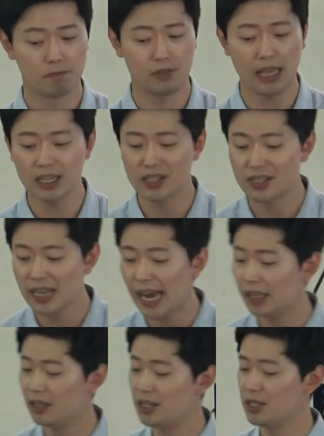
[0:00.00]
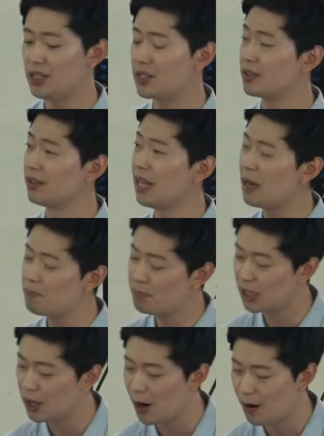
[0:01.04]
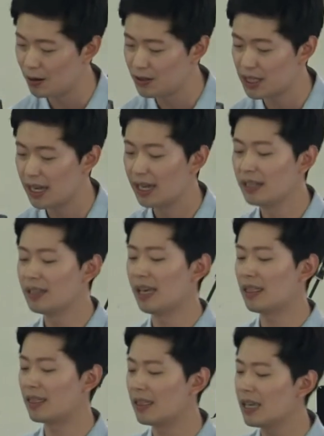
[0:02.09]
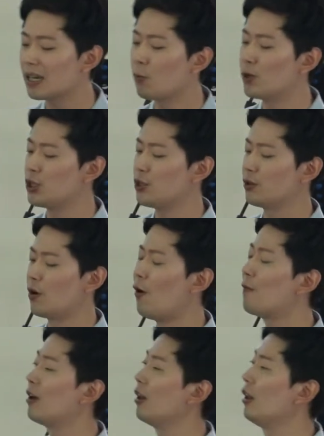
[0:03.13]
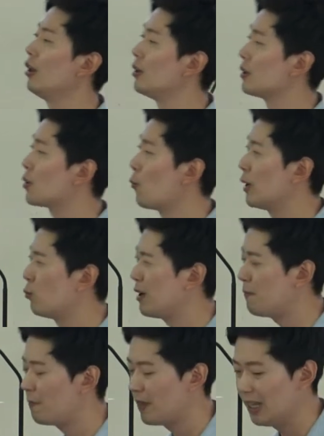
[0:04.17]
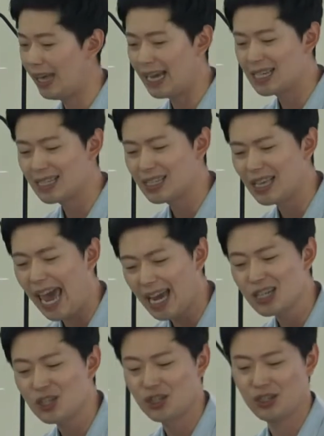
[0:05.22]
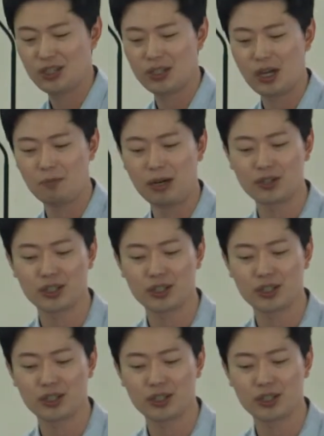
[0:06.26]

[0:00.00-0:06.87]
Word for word: they say this not because they think we should overlook when we feel anxious about